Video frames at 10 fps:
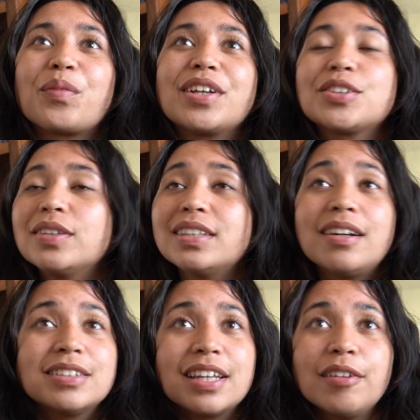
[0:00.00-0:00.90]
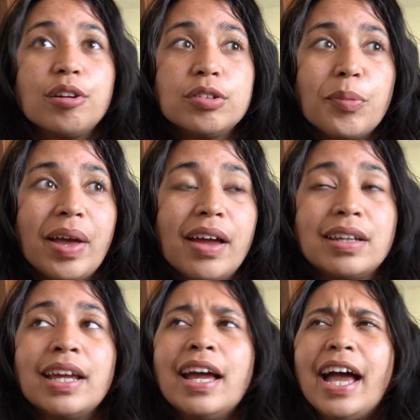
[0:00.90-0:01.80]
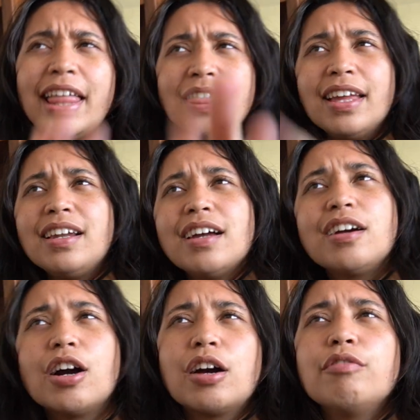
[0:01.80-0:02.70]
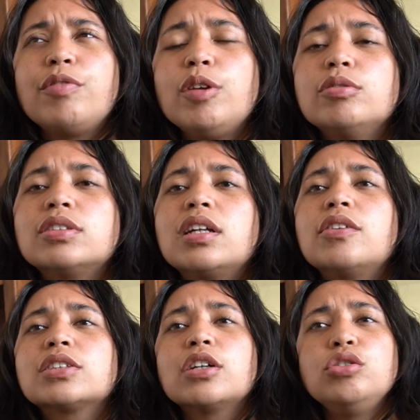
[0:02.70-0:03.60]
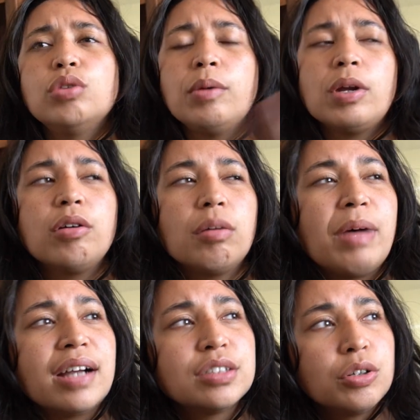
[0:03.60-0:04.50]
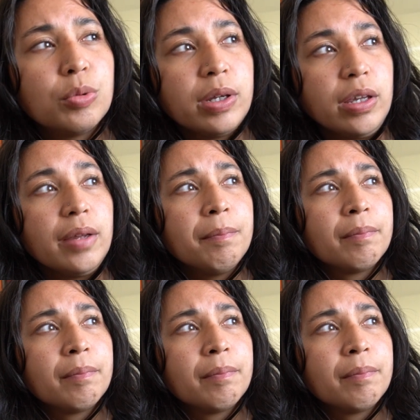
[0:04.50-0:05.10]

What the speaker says: So I said I was gonna go to Japan, and then I got confused, and I was like, do I want to go back to Hawaii?